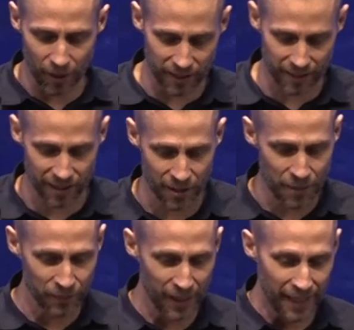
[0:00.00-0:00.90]
book it says,
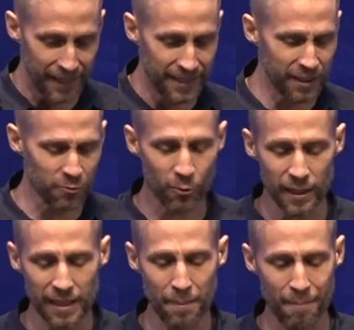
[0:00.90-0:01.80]
it didn't
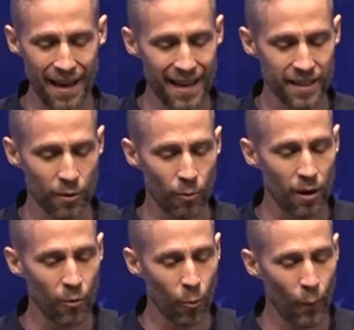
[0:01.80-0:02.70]
really matter
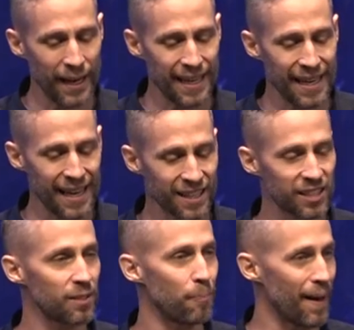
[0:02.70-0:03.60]
what we
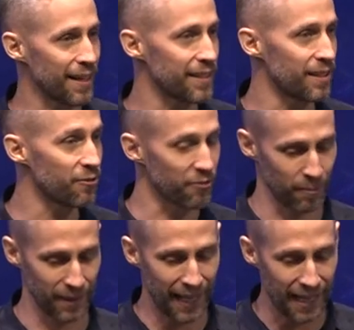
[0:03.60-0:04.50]
expected
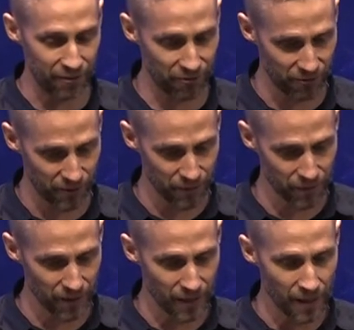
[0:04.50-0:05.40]
from life,
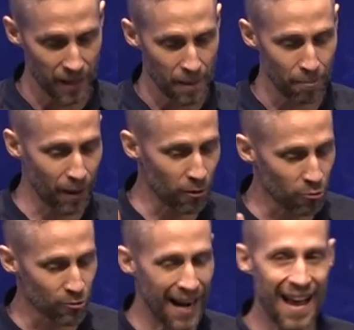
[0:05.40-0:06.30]
but
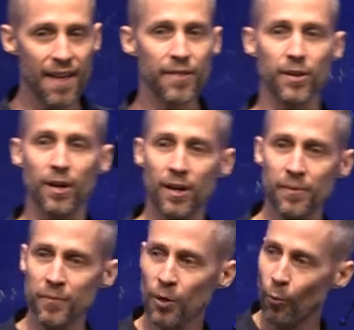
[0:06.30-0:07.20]

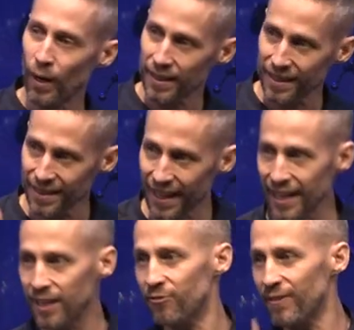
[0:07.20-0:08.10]
rather what
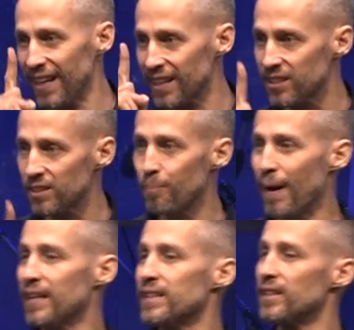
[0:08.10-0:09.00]
life
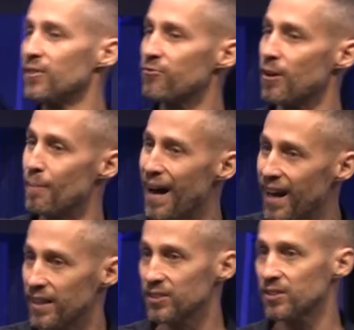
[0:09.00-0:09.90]
expected from
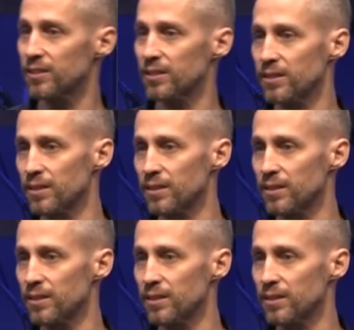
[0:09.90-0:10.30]
us.